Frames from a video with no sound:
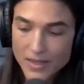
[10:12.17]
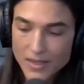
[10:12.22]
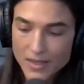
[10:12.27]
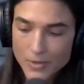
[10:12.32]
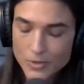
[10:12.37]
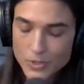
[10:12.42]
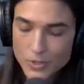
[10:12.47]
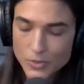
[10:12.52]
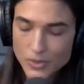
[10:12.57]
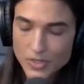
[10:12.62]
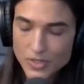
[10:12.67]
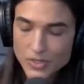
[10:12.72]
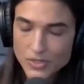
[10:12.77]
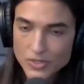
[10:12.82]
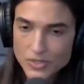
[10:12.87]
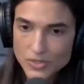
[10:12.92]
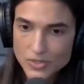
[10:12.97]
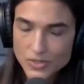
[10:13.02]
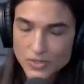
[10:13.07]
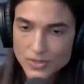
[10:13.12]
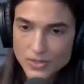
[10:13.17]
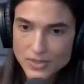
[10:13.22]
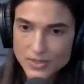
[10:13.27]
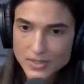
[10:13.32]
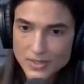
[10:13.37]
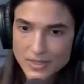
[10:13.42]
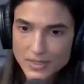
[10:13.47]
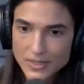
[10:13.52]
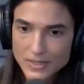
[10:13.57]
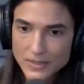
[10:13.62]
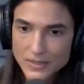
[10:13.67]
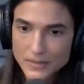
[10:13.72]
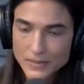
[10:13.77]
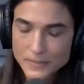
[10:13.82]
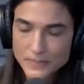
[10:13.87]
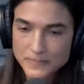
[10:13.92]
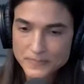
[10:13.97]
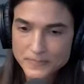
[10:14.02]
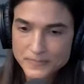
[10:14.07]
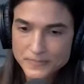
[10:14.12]
I was 20 years old,
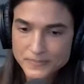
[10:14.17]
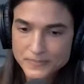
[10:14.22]
um,